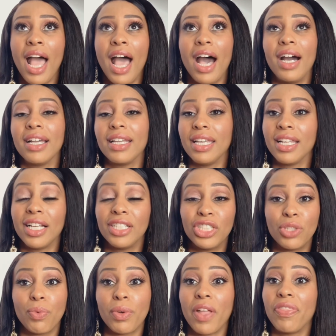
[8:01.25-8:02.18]
again i
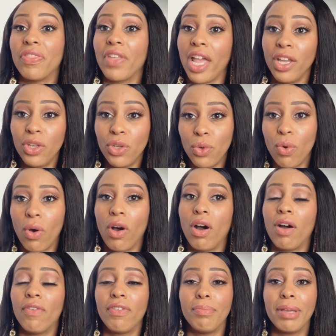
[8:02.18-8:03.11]
just want to thank you
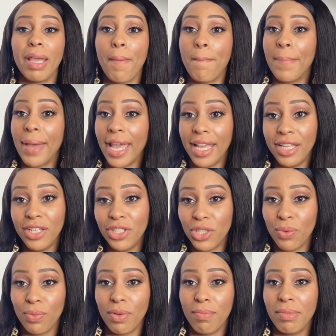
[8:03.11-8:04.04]
all for being
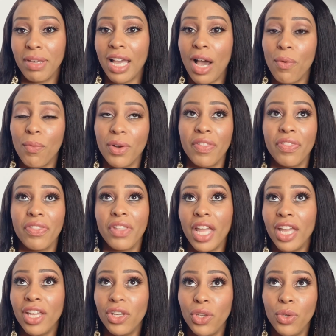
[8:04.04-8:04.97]
patient with me i want to
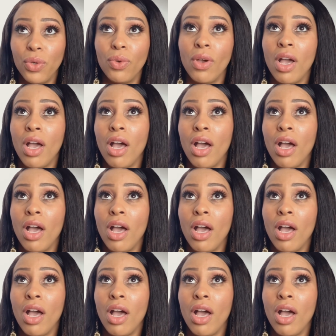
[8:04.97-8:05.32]
thank you